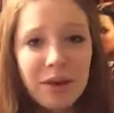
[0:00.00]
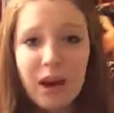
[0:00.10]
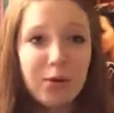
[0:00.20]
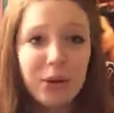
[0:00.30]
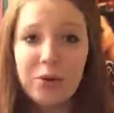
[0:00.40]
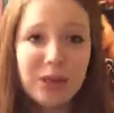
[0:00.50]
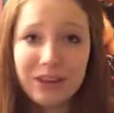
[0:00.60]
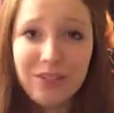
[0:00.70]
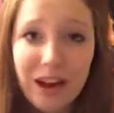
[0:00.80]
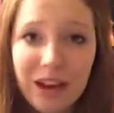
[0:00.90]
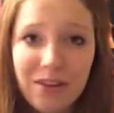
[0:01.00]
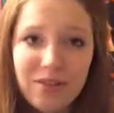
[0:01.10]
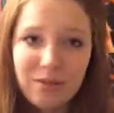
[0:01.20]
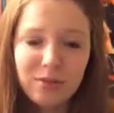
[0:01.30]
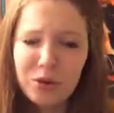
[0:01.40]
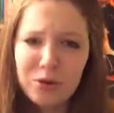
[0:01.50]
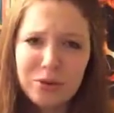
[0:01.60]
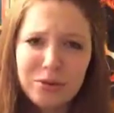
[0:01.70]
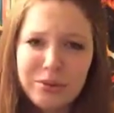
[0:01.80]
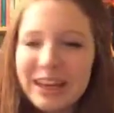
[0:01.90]
I only own, like, 5
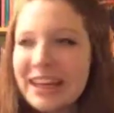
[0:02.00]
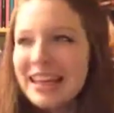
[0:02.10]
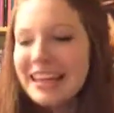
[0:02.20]
total, but